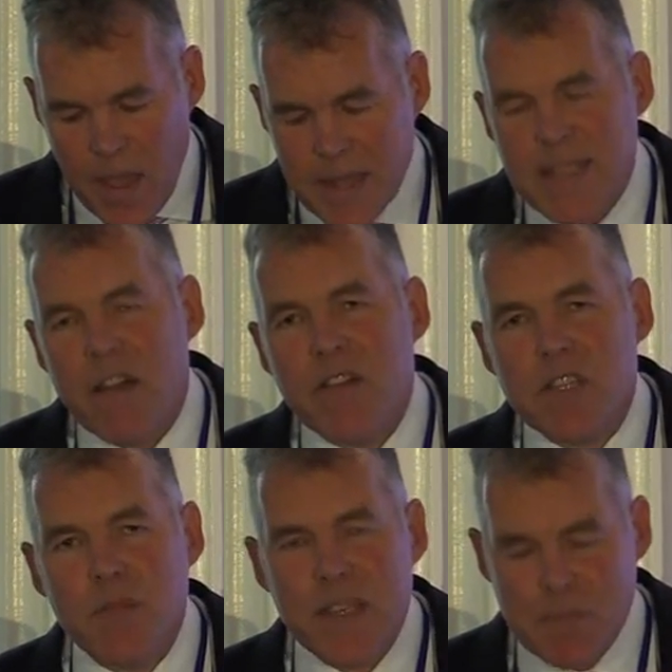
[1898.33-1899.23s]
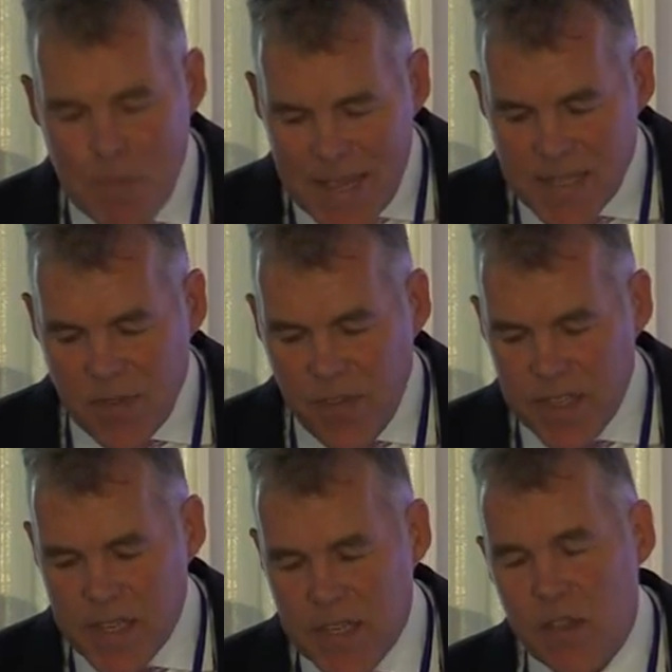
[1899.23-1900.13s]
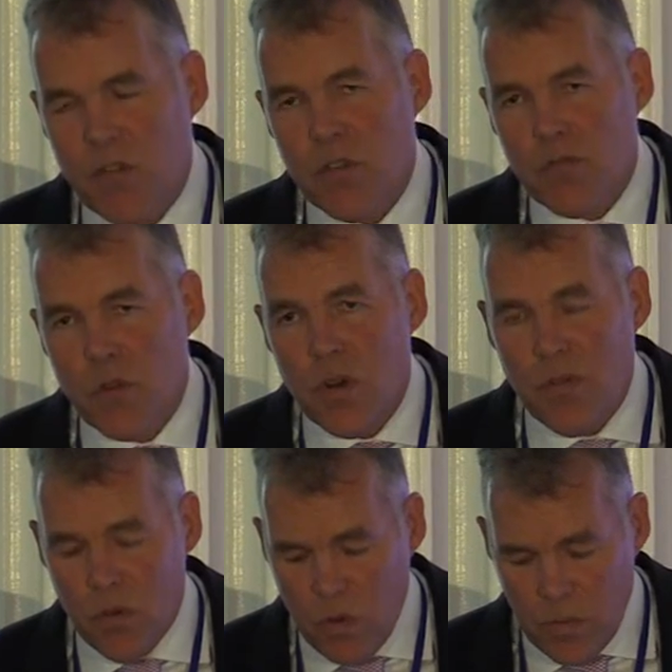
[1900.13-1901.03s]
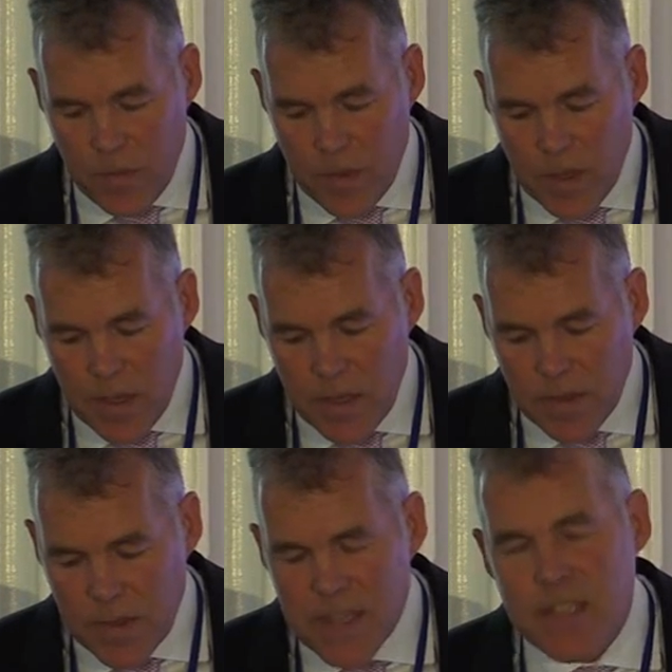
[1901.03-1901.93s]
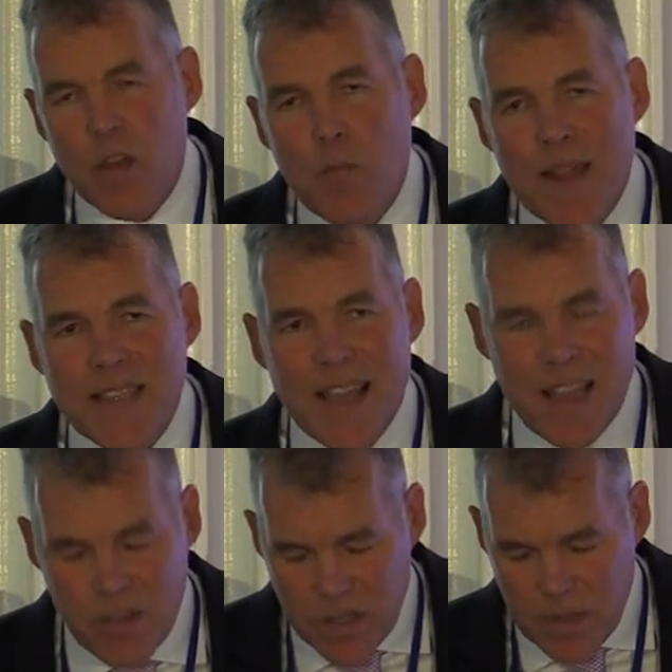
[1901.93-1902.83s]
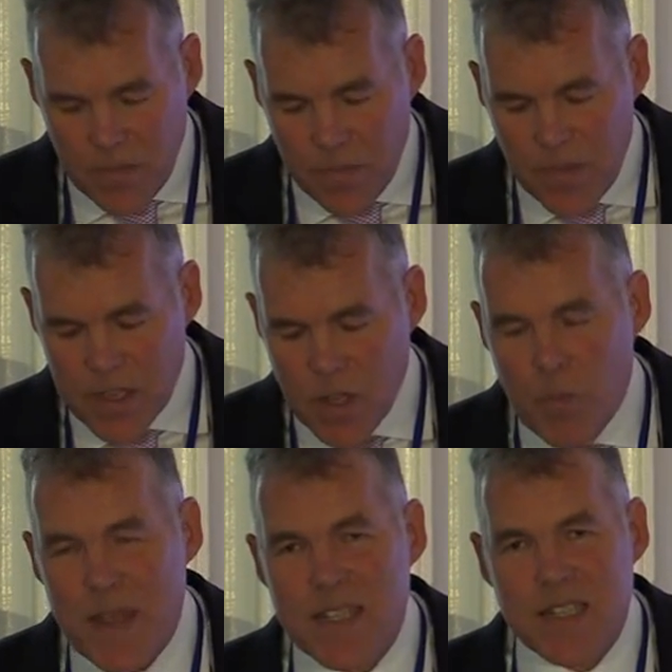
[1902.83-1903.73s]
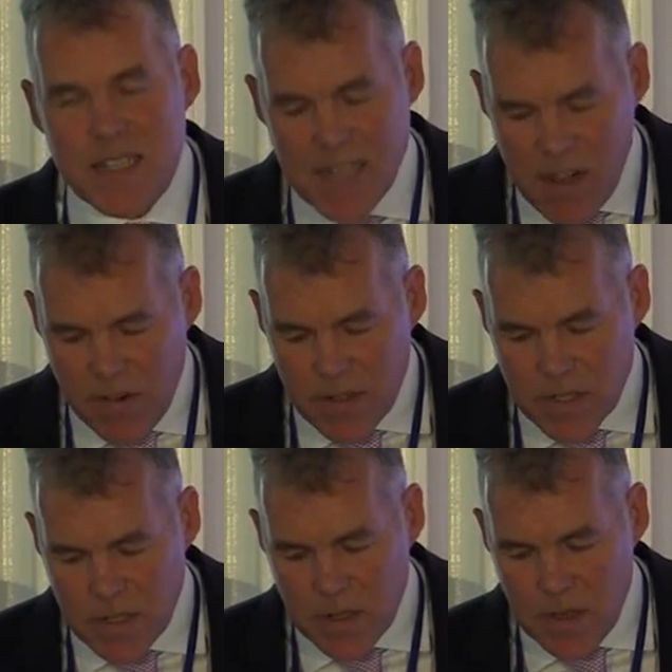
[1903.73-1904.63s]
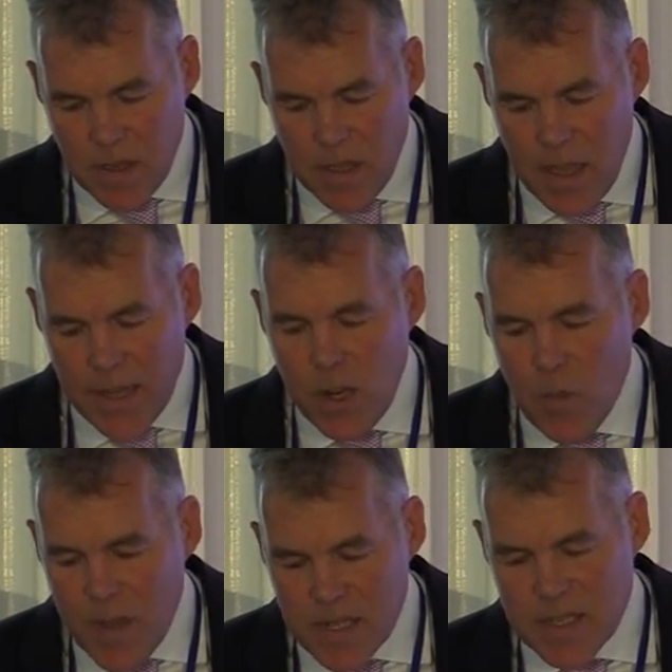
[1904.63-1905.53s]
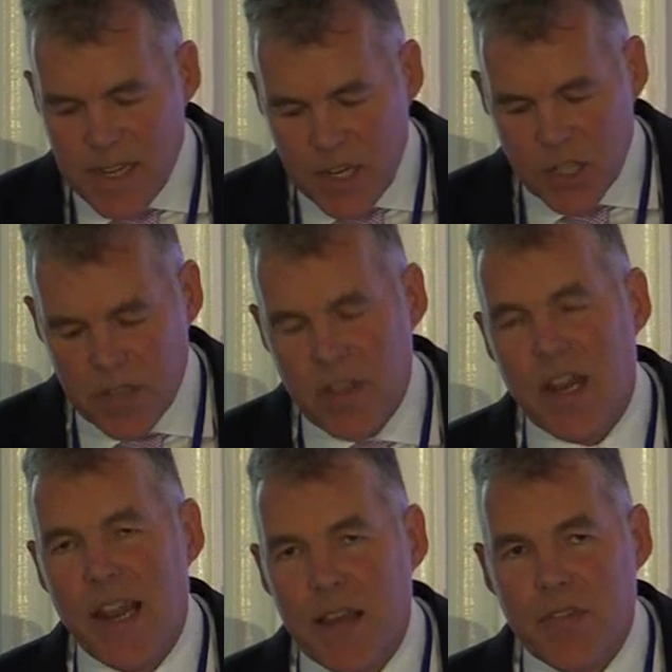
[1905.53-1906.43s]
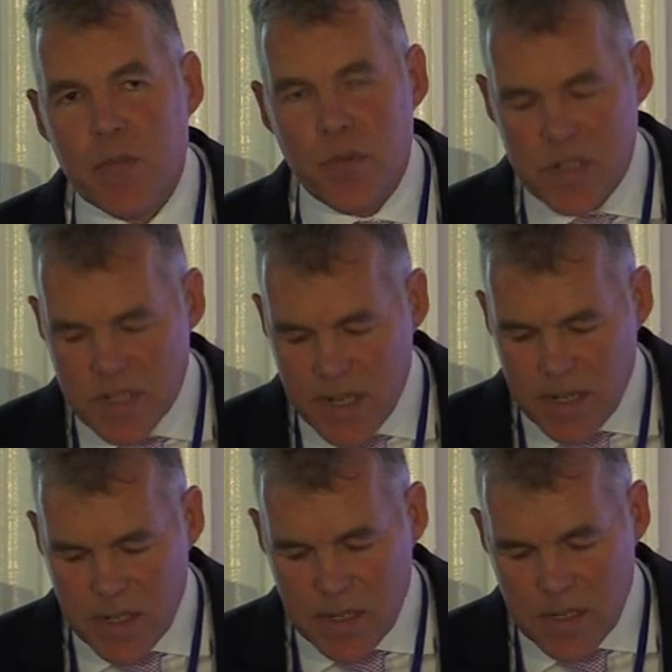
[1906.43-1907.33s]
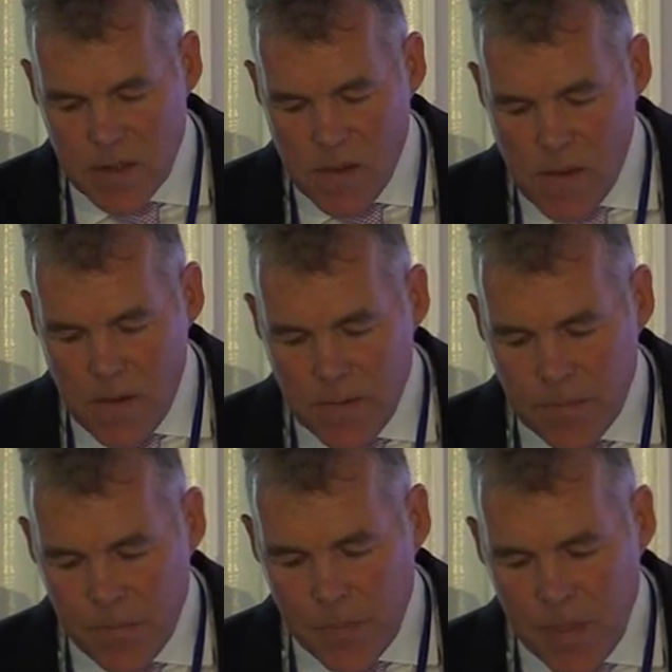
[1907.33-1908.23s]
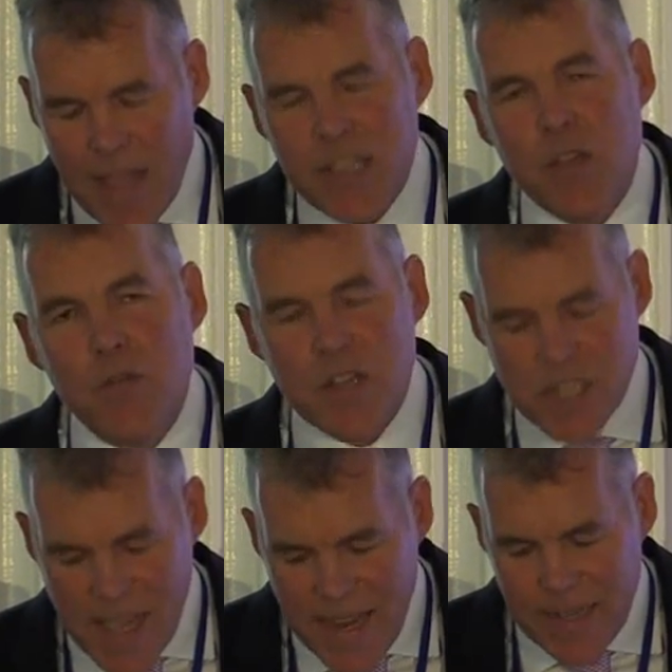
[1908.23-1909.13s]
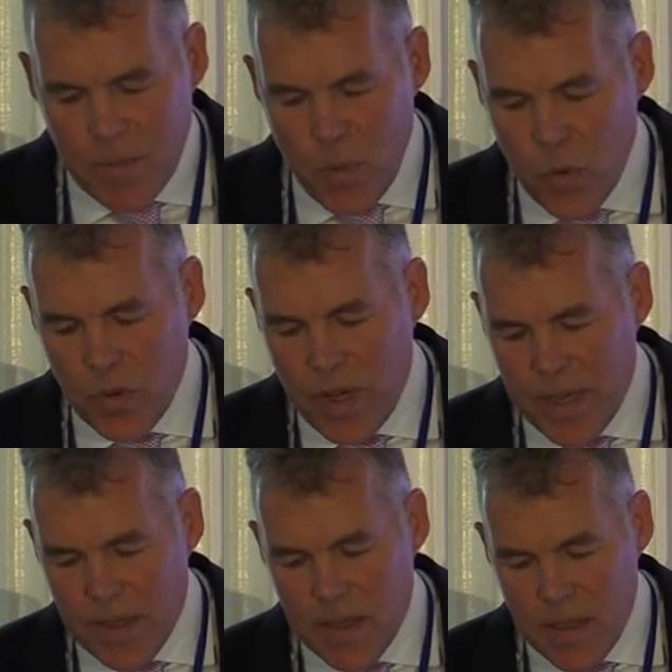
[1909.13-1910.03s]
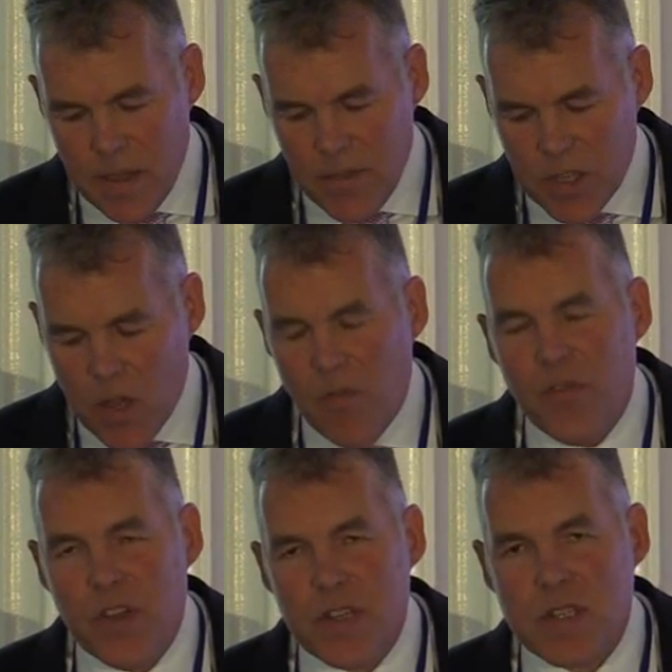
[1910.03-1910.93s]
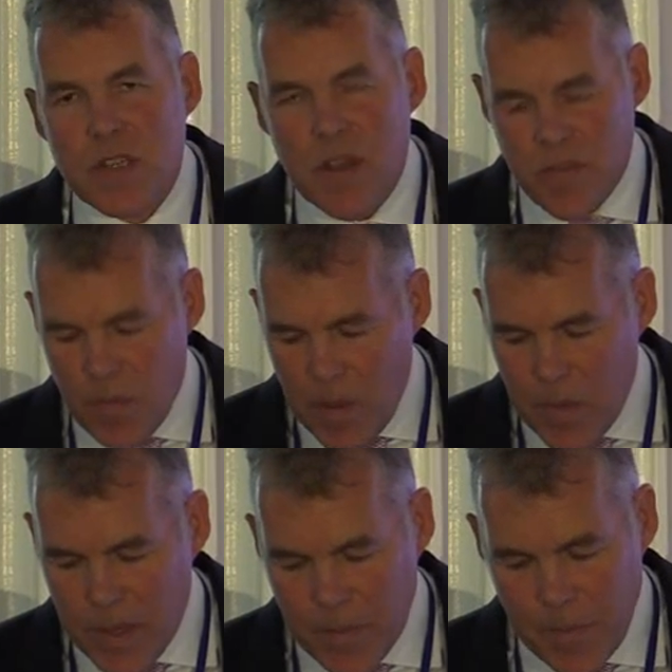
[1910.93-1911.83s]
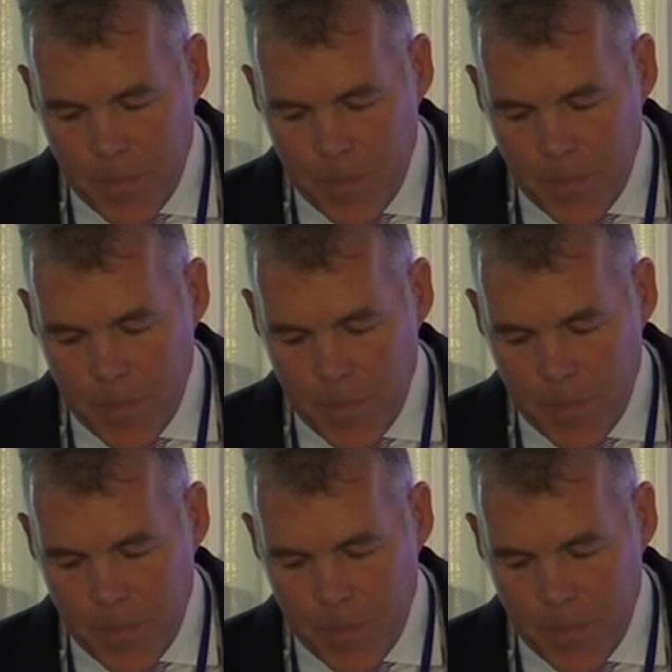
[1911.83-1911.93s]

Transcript: And terrorism is best defeated through the rule of law. There's no better outcome, there's no better deterrence, and no better sanction than a lengthy prison sentence. And you retain, importantly, the confidence of the public.